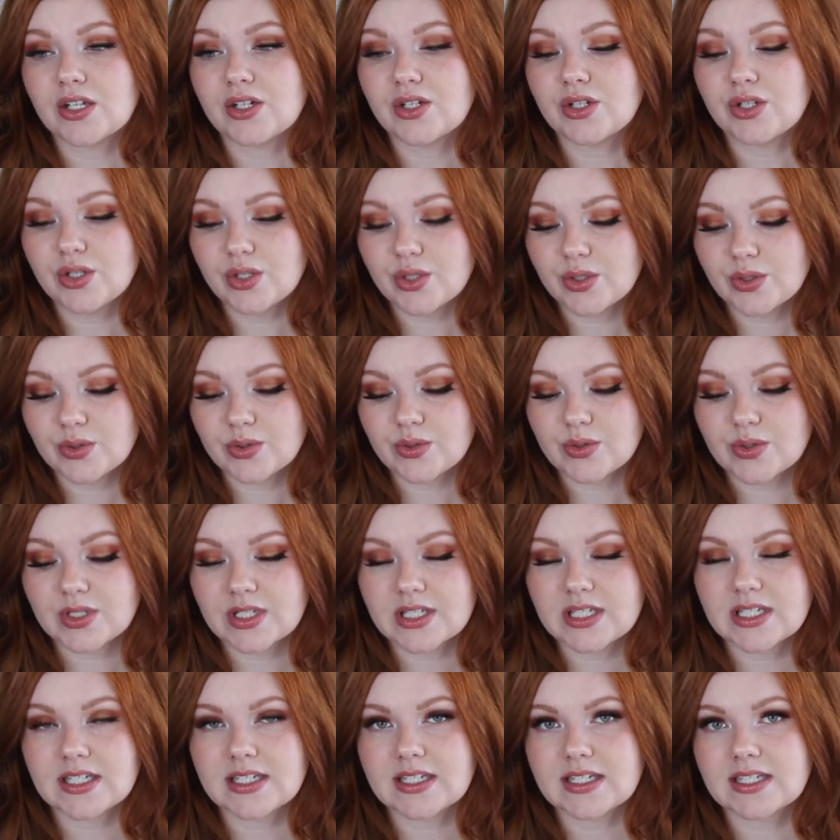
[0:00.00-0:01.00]
The
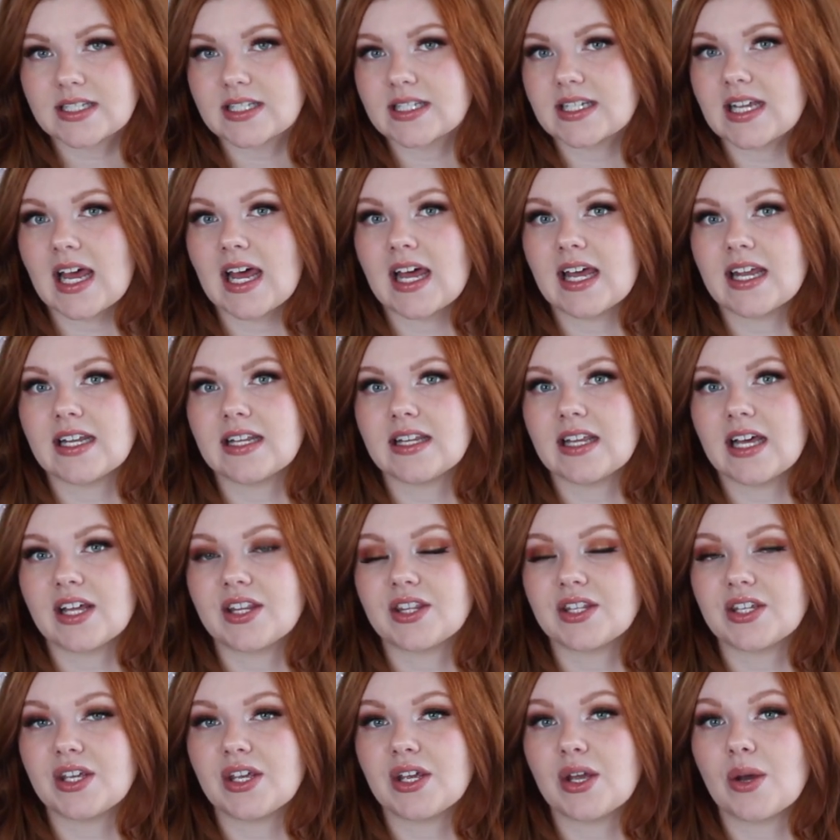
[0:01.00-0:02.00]
news said
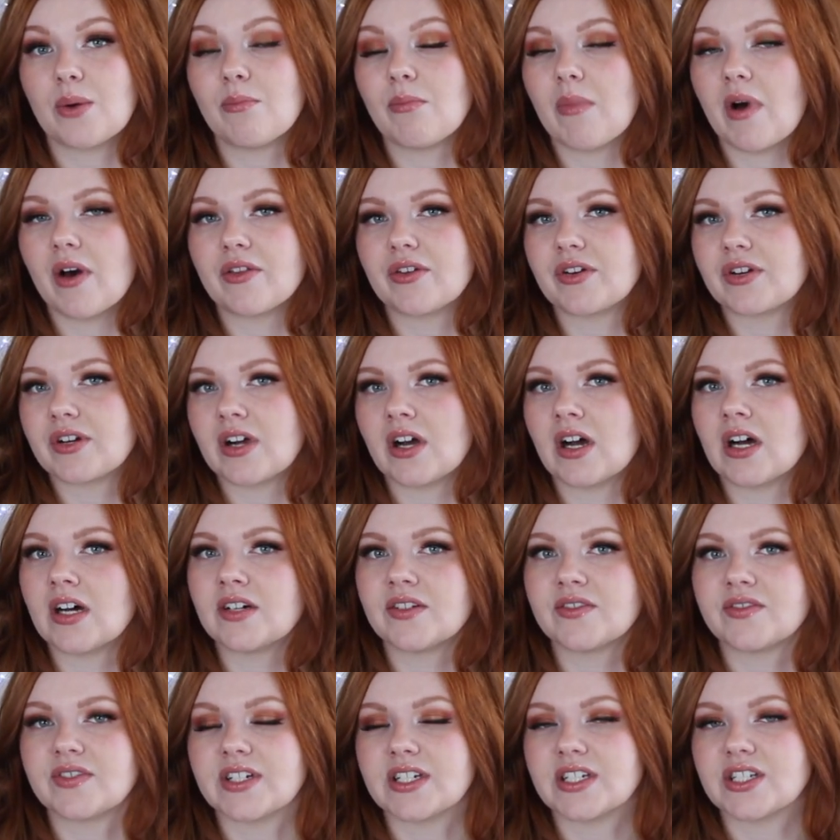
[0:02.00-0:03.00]
that the mother
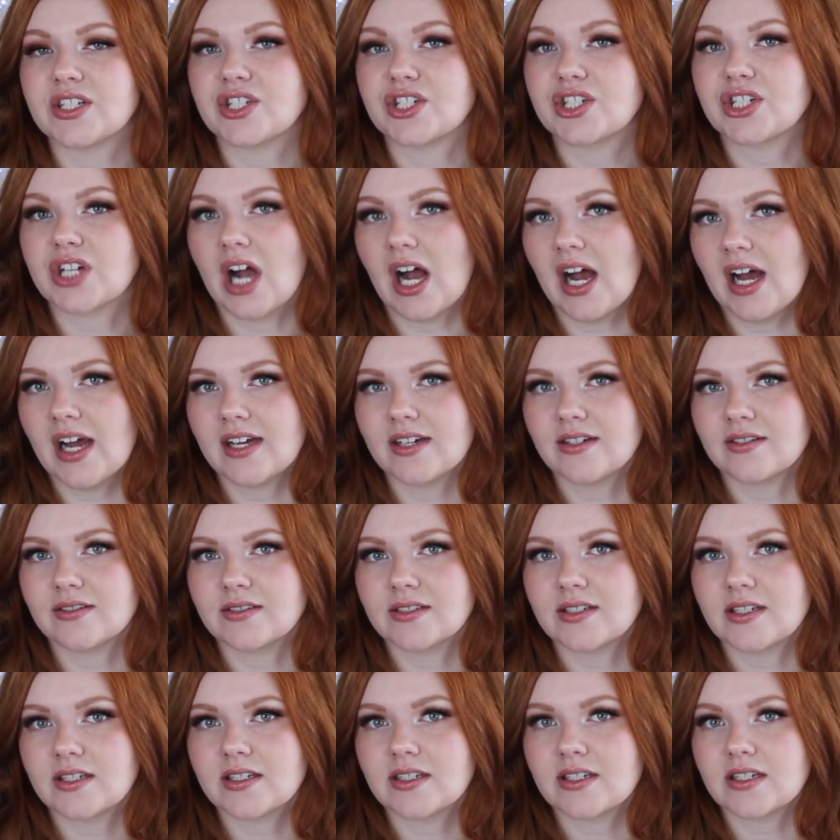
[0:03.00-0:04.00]
of his
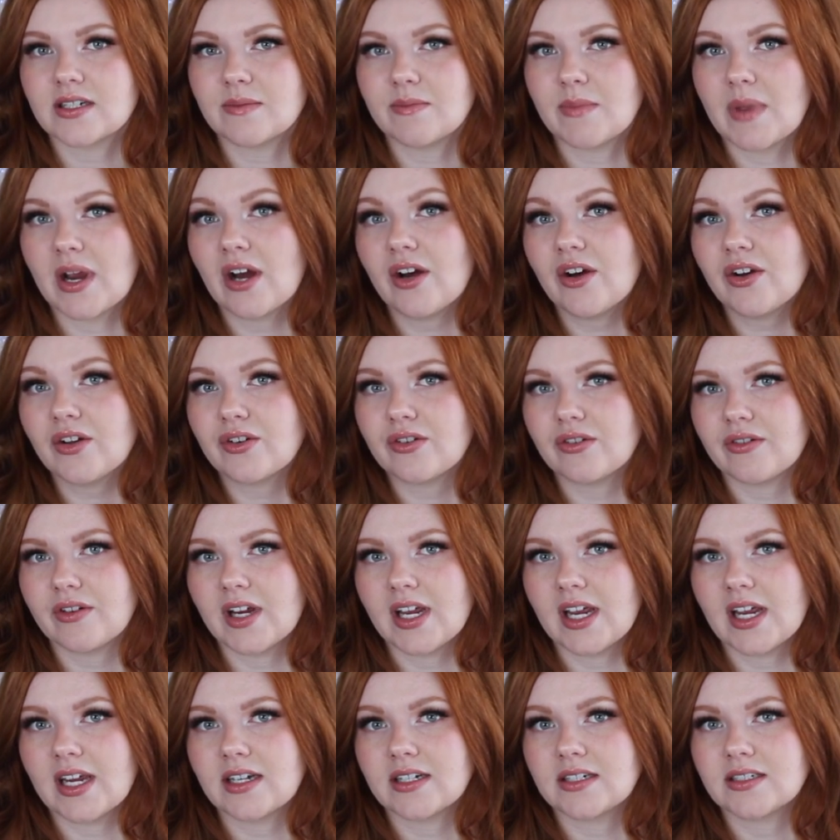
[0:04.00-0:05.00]
child, Tamara
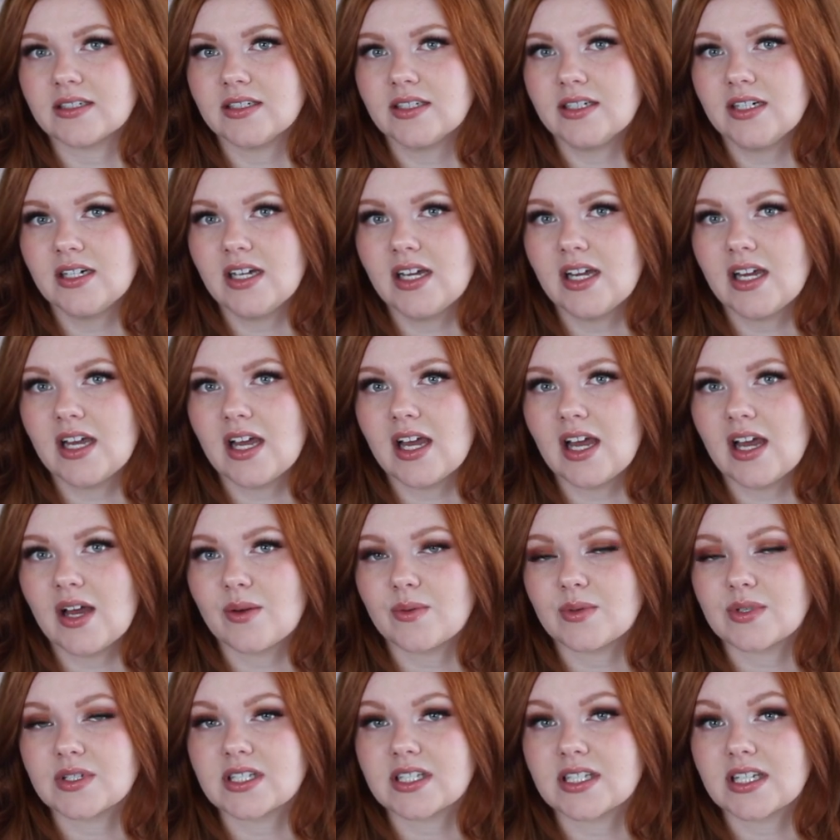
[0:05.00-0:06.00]
Green,
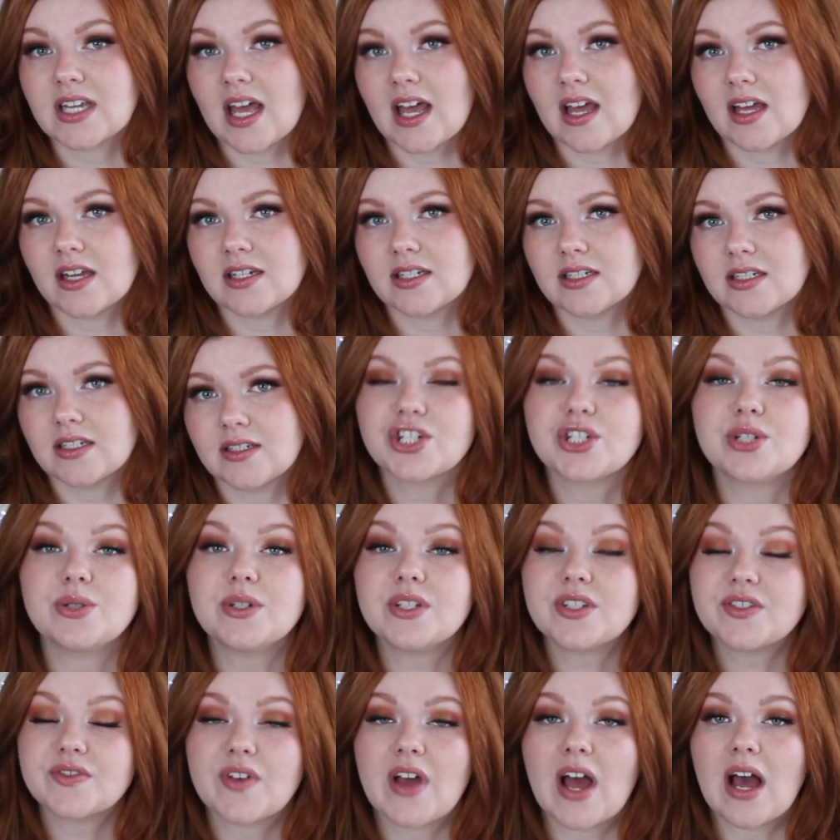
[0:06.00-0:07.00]
was dead. She
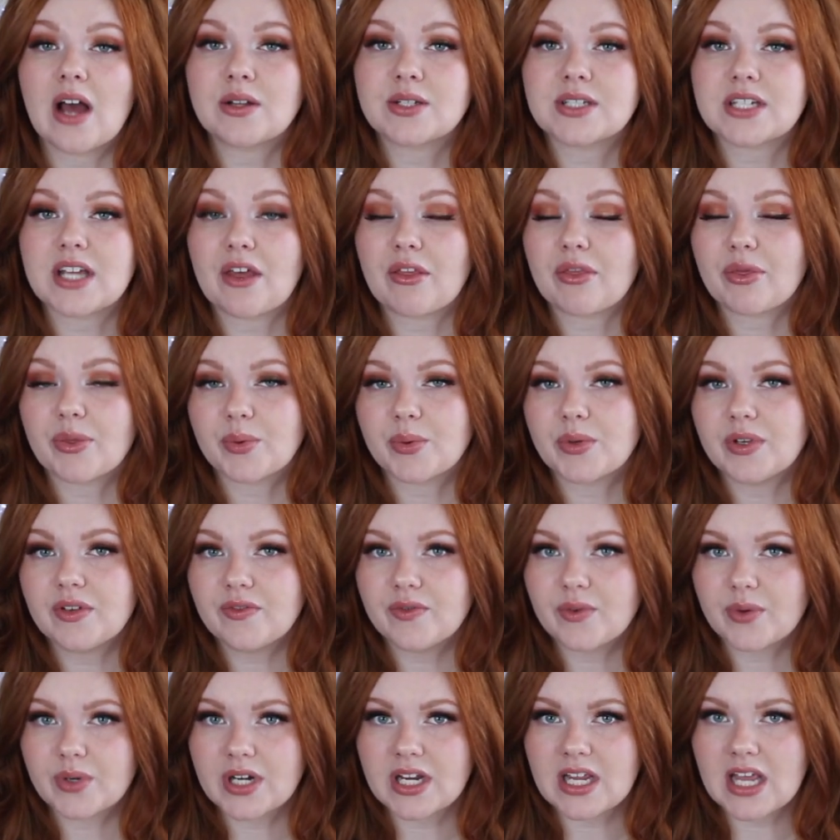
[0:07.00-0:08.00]
was found at
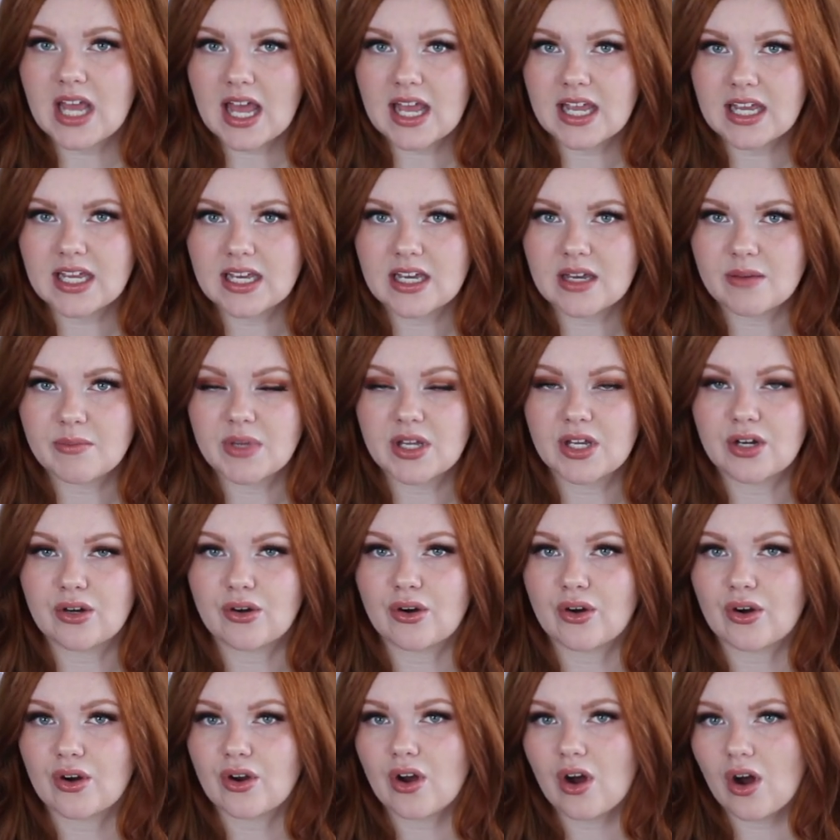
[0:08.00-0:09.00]
3:40 a.m. in
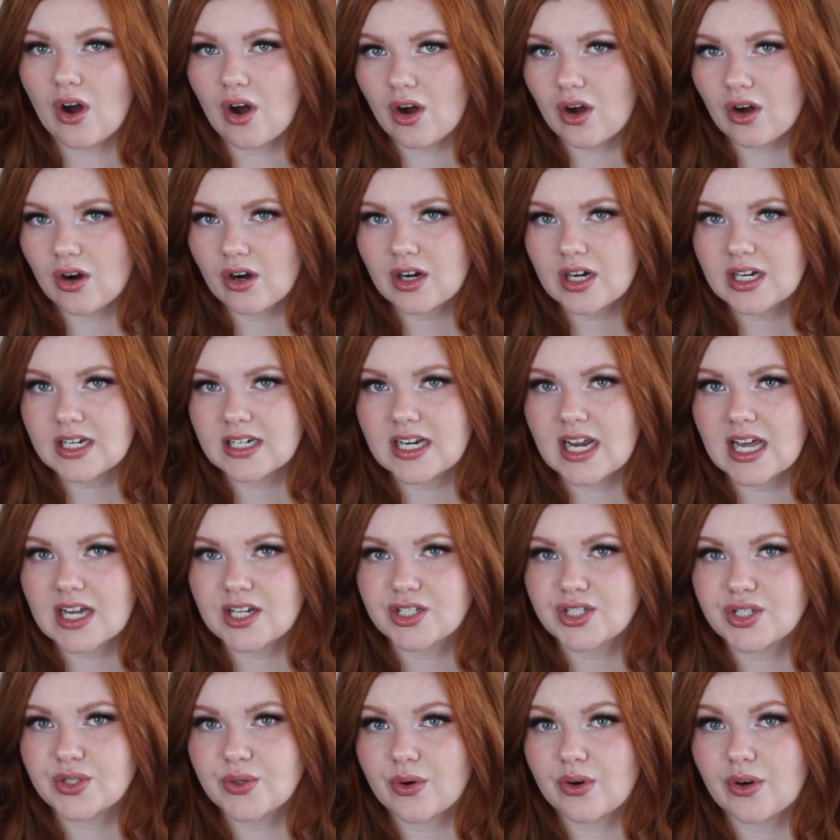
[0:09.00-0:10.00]
her car
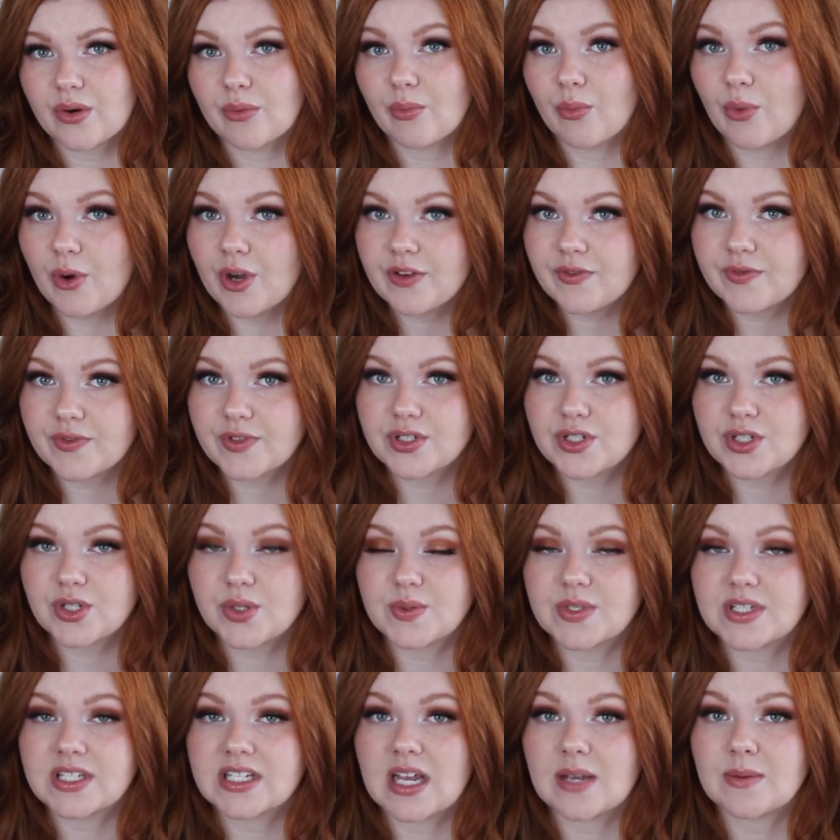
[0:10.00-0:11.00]
next to her boyfriend,
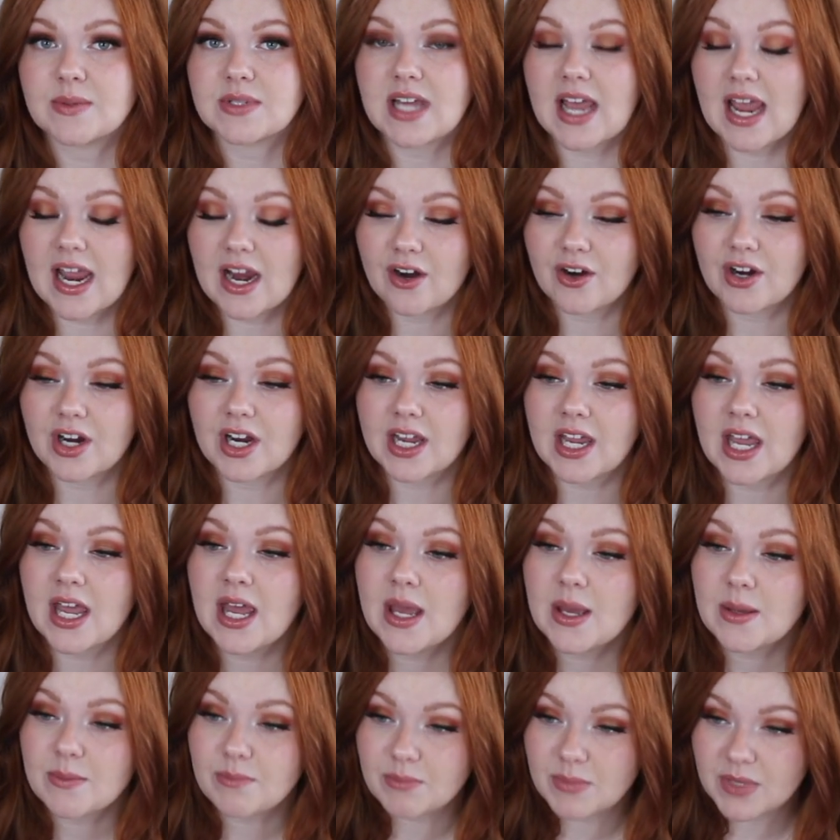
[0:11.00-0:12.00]
who was named Eric
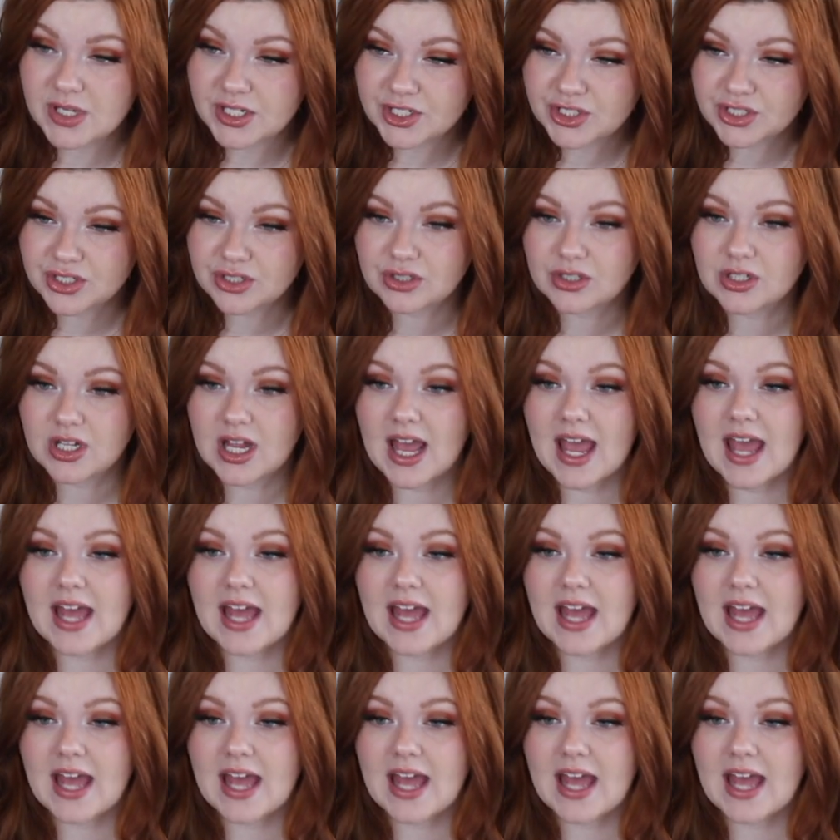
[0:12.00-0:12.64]
Mitchell.